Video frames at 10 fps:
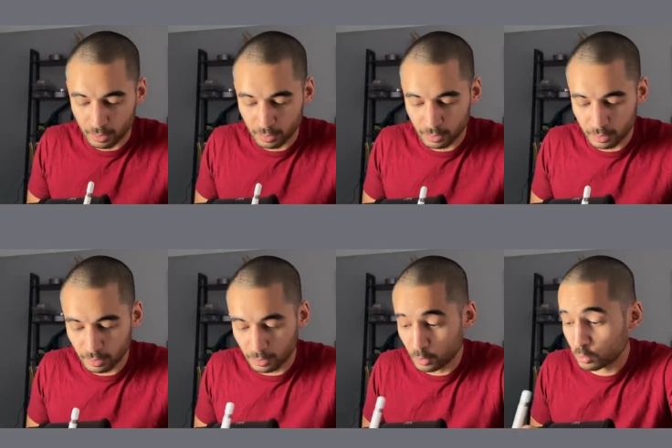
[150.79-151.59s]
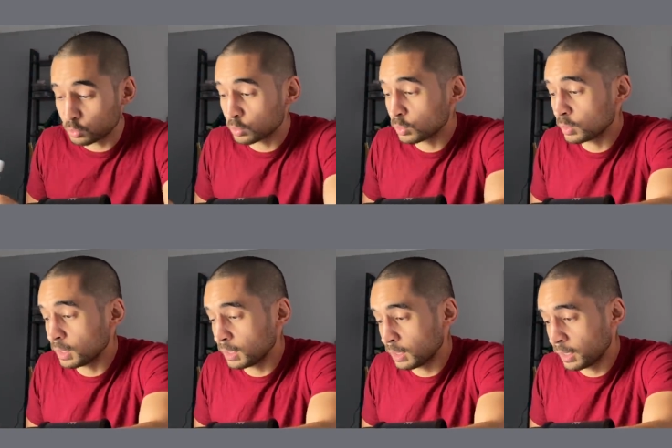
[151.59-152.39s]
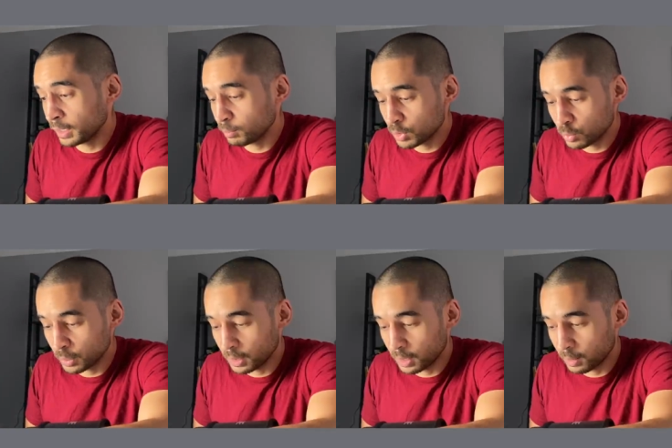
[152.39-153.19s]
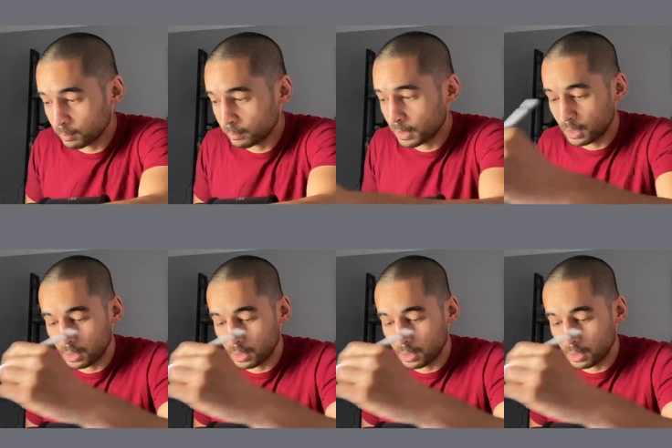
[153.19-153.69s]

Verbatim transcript: and then like draw a line between them